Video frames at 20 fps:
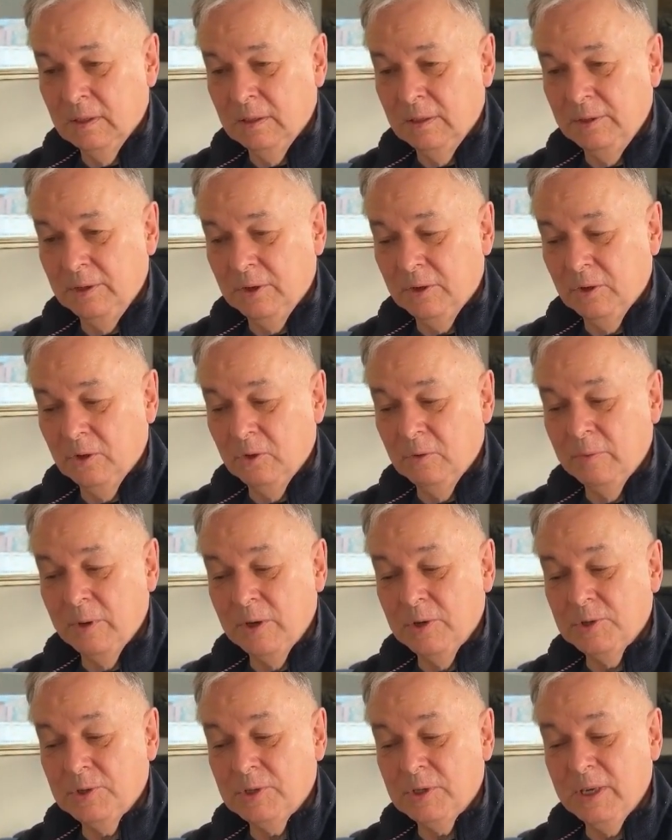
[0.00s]
you could
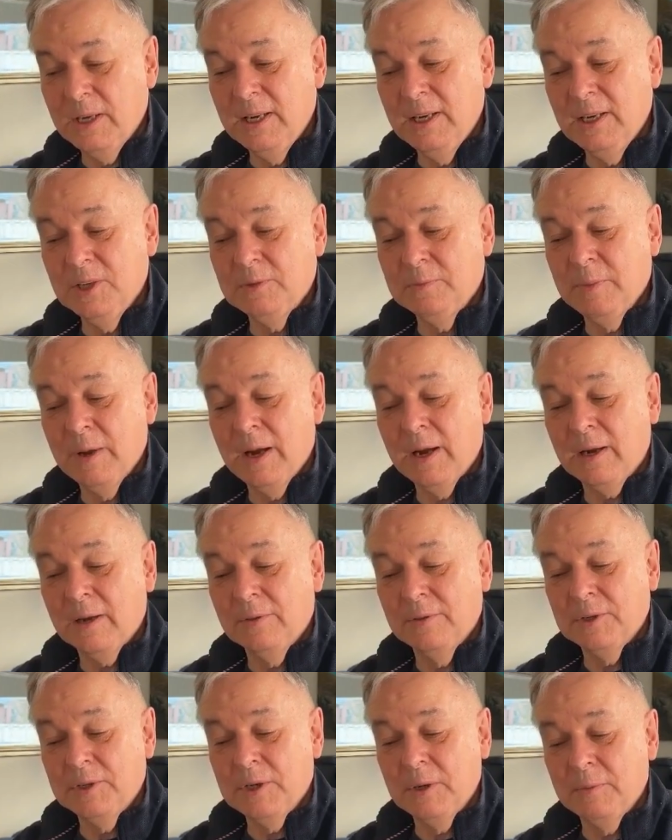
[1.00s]
almost ease back
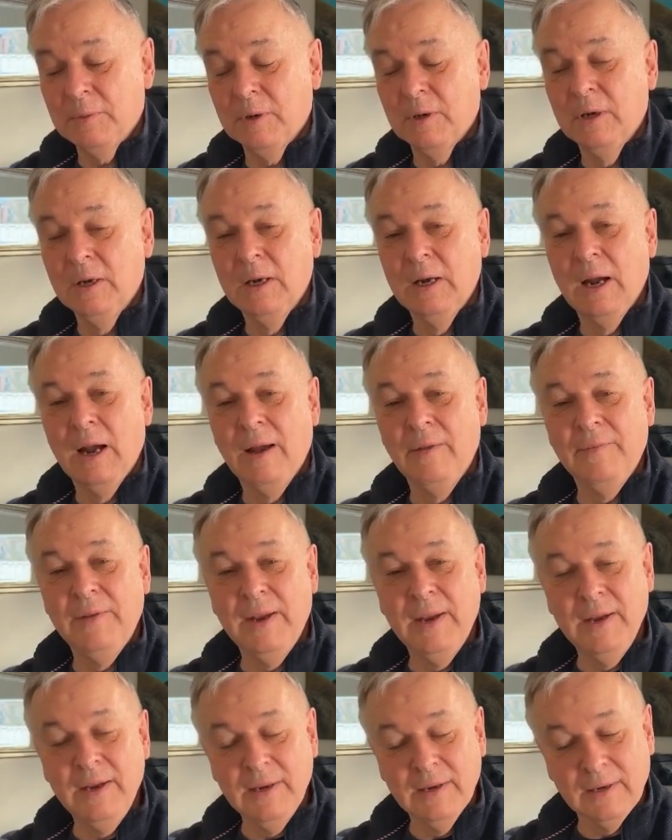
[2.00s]
on the tempo. And
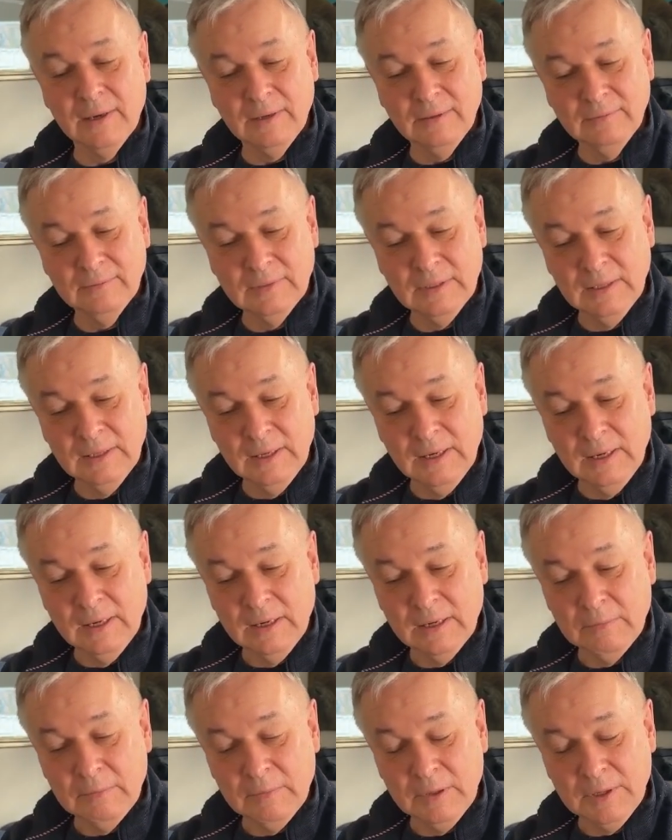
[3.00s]
here,
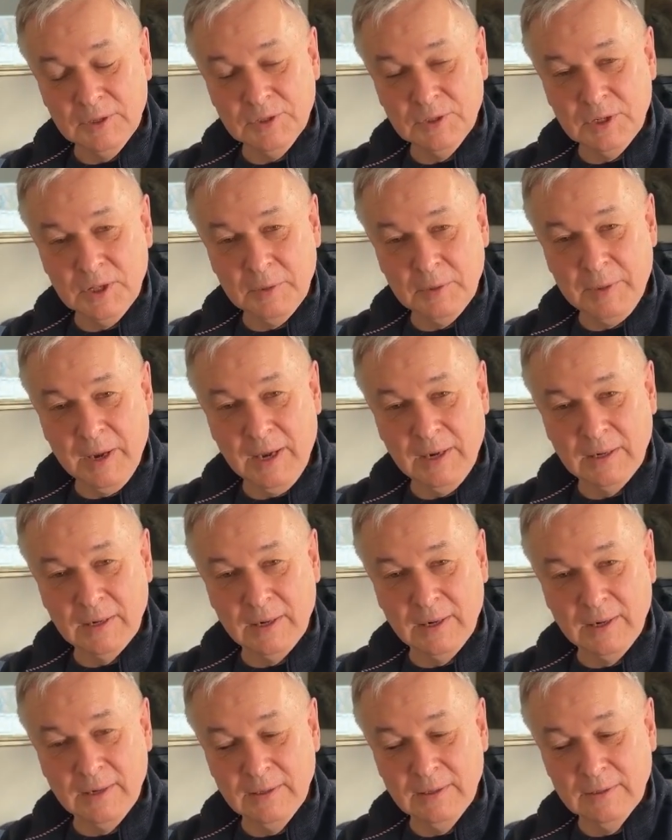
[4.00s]
listen to the
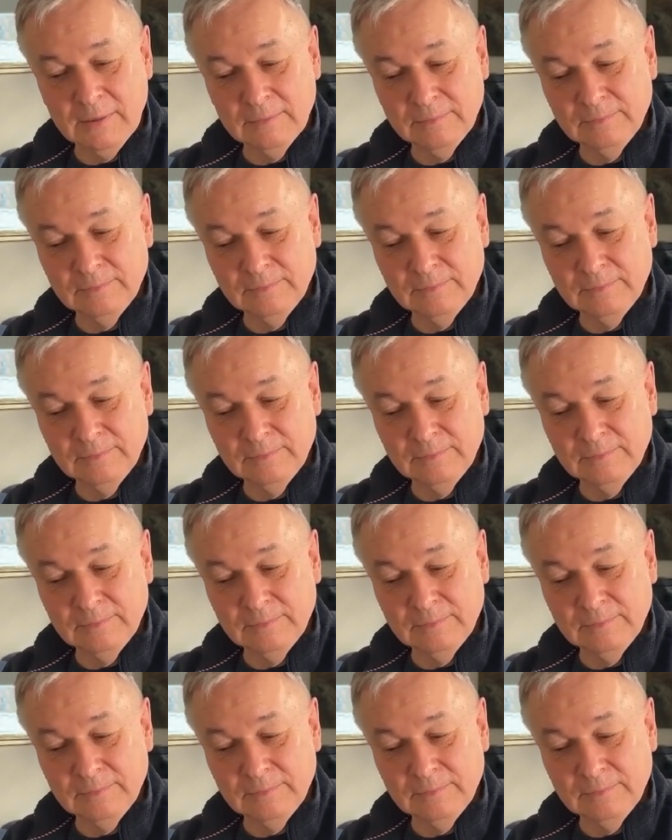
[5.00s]
pedaling.